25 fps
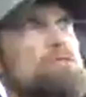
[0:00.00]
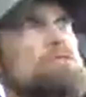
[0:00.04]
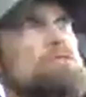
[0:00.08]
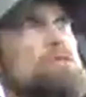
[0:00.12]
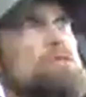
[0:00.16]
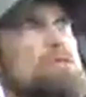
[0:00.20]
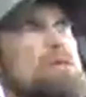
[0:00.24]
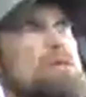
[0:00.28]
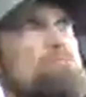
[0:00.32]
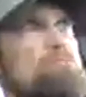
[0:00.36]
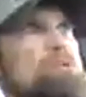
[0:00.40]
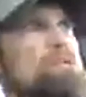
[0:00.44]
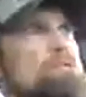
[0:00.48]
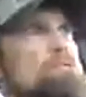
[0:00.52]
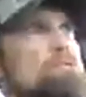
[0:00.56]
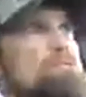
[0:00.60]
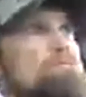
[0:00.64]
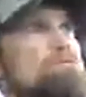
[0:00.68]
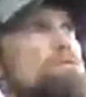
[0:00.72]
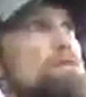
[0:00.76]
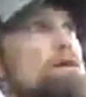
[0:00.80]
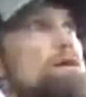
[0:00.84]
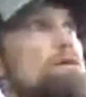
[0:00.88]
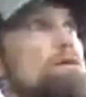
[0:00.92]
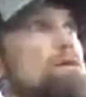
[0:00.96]
to the abyss of
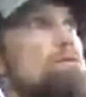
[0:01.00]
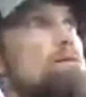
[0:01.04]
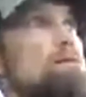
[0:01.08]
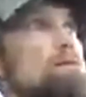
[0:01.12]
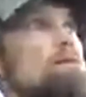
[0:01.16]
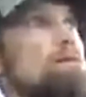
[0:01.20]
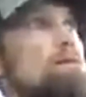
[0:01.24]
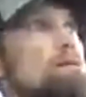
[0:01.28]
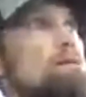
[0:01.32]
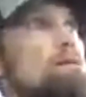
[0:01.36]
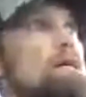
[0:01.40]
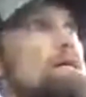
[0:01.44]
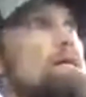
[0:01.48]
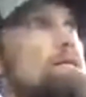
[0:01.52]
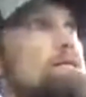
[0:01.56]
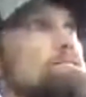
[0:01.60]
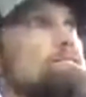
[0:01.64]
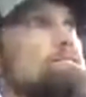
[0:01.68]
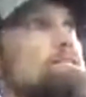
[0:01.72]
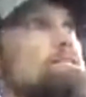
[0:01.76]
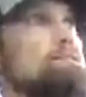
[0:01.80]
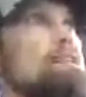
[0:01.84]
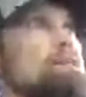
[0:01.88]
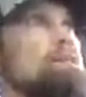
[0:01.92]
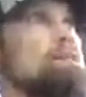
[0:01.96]
fire, and he
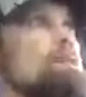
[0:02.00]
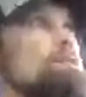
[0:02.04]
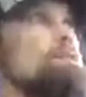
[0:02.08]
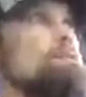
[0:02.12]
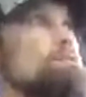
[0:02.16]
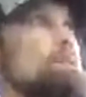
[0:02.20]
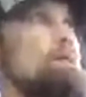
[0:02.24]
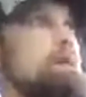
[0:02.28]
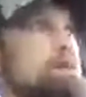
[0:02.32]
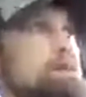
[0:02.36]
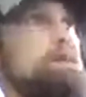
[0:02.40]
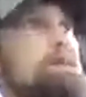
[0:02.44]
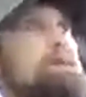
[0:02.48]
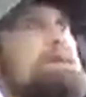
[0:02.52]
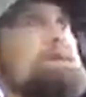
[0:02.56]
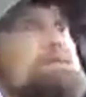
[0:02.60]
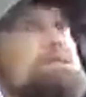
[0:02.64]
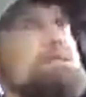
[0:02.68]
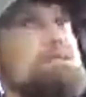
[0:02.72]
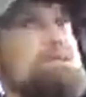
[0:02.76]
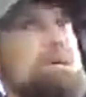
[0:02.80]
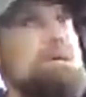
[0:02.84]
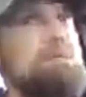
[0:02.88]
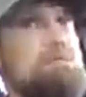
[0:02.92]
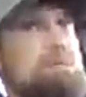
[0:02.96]
sees, in
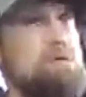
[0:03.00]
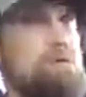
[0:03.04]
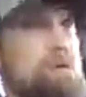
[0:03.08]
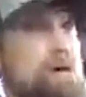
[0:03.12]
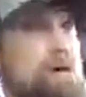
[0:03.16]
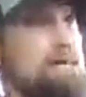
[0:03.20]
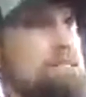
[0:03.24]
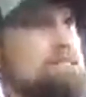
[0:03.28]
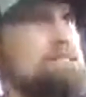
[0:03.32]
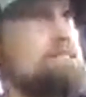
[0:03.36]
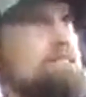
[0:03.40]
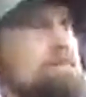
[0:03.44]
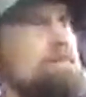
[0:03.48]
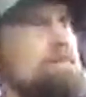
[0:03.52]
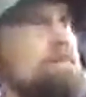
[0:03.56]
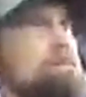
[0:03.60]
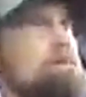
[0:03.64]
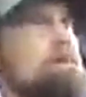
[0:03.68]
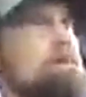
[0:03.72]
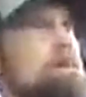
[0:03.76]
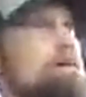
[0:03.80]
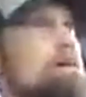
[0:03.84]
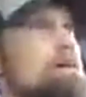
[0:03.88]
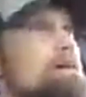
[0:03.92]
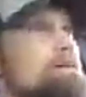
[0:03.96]
chapter 19 in
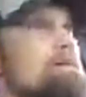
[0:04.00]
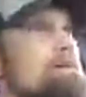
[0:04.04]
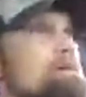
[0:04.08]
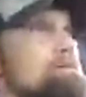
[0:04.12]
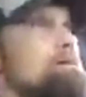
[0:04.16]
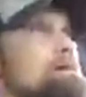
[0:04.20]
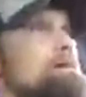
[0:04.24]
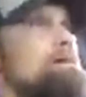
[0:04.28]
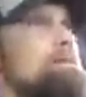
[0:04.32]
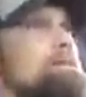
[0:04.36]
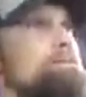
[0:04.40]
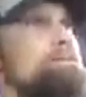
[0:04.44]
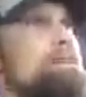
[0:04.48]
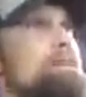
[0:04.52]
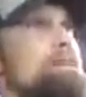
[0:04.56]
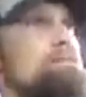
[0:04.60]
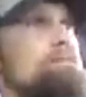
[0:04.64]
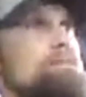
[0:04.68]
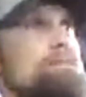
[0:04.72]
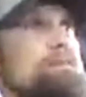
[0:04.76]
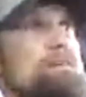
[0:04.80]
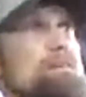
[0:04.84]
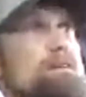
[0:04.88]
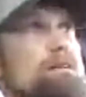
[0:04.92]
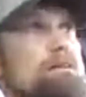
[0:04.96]
Enoch, he sees
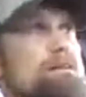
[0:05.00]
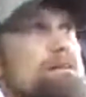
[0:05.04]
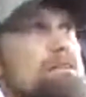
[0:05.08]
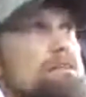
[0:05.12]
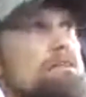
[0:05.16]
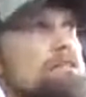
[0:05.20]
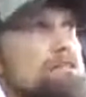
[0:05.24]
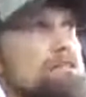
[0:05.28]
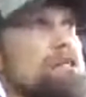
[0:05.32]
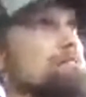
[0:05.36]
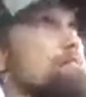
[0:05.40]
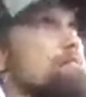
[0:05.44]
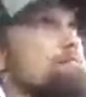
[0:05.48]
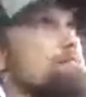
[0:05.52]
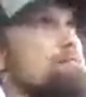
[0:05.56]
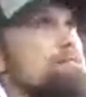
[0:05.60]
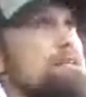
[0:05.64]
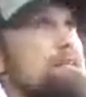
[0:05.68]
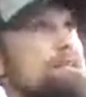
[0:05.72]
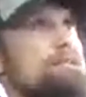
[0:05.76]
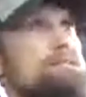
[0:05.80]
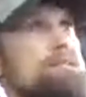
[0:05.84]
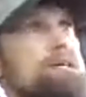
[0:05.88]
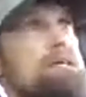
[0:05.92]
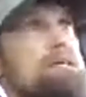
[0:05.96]
the Genesis
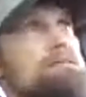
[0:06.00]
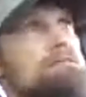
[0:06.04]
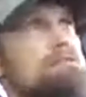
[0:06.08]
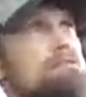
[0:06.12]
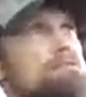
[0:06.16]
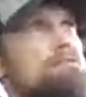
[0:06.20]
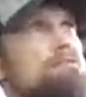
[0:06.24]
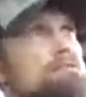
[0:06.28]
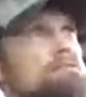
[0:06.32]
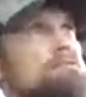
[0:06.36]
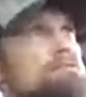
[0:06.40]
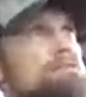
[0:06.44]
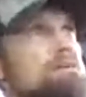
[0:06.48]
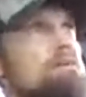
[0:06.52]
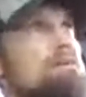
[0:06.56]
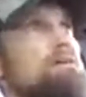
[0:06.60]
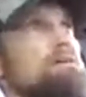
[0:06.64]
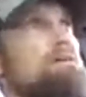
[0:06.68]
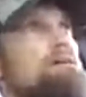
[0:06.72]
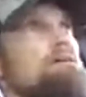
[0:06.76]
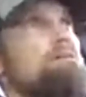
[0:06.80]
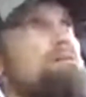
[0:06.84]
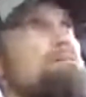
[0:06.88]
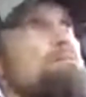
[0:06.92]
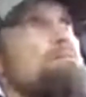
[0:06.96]
6 angels
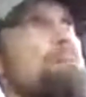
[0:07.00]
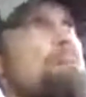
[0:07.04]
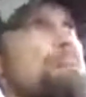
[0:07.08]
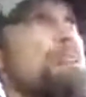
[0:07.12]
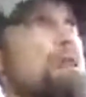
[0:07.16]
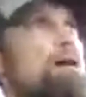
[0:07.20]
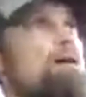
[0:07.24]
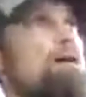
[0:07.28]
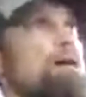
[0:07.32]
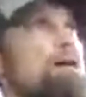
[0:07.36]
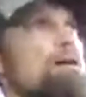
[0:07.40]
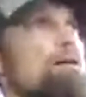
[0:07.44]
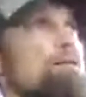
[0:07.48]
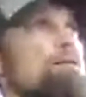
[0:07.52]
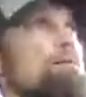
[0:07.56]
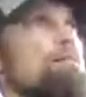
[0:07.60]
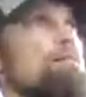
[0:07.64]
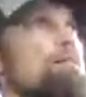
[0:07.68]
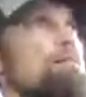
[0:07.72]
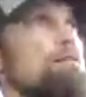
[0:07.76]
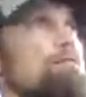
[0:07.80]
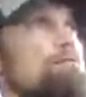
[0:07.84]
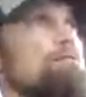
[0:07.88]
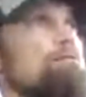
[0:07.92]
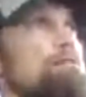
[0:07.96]

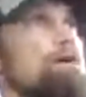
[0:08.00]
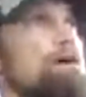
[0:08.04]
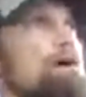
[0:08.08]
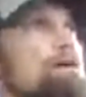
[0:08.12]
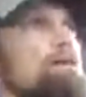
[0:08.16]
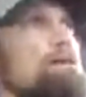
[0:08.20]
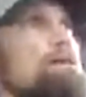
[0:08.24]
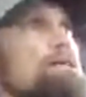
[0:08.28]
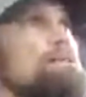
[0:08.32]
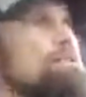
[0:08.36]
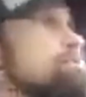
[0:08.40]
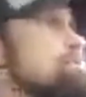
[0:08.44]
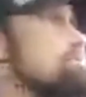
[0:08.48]
that fell. He